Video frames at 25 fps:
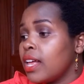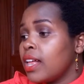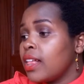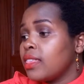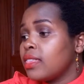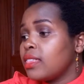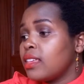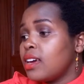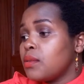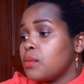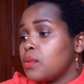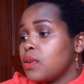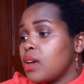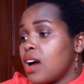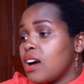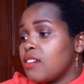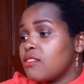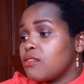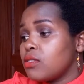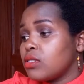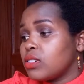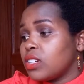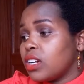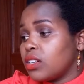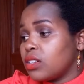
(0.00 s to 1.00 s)
Then we have
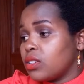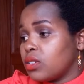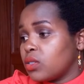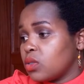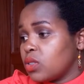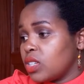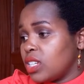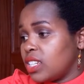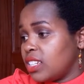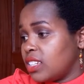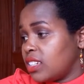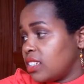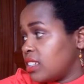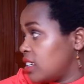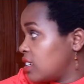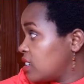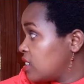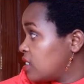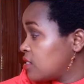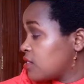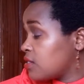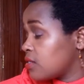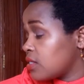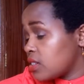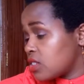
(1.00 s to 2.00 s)
water resource and related
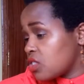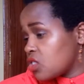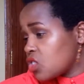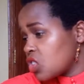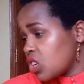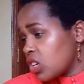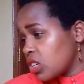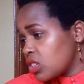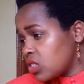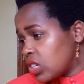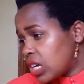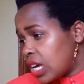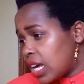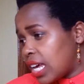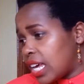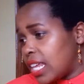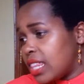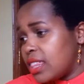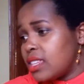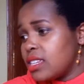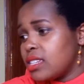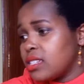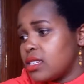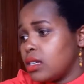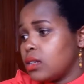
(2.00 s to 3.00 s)
infrastructure, and
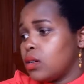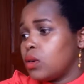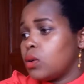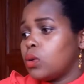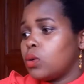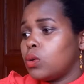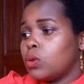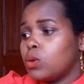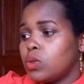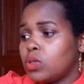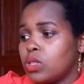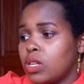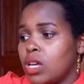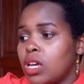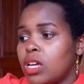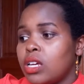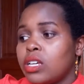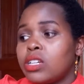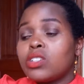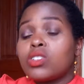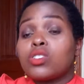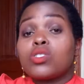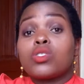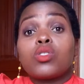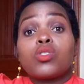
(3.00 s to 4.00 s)
this includes
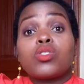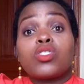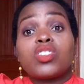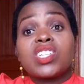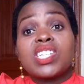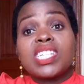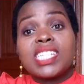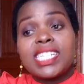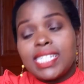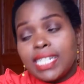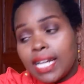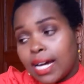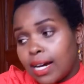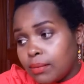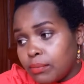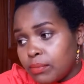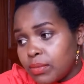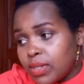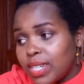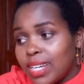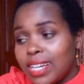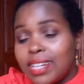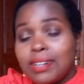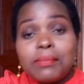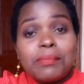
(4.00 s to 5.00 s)
storage dams
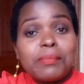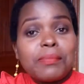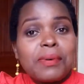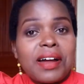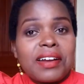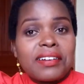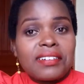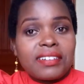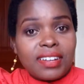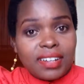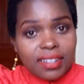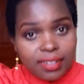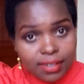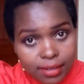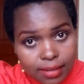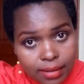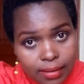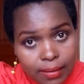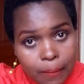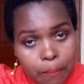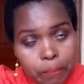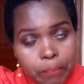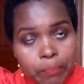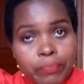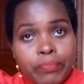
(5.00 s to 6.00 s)
and barriers,
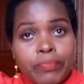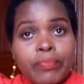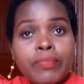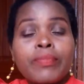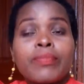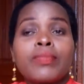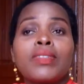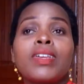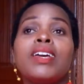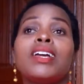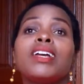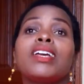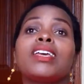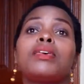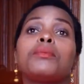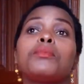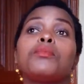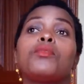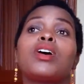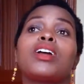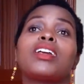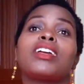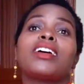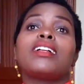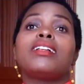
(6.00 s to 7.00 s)

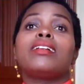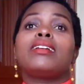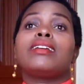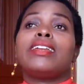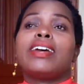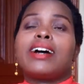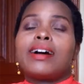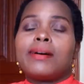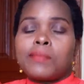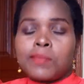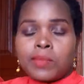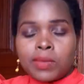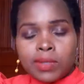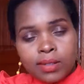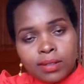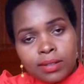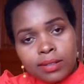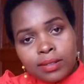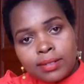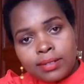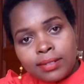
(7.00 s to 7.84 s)
Kimwarel dams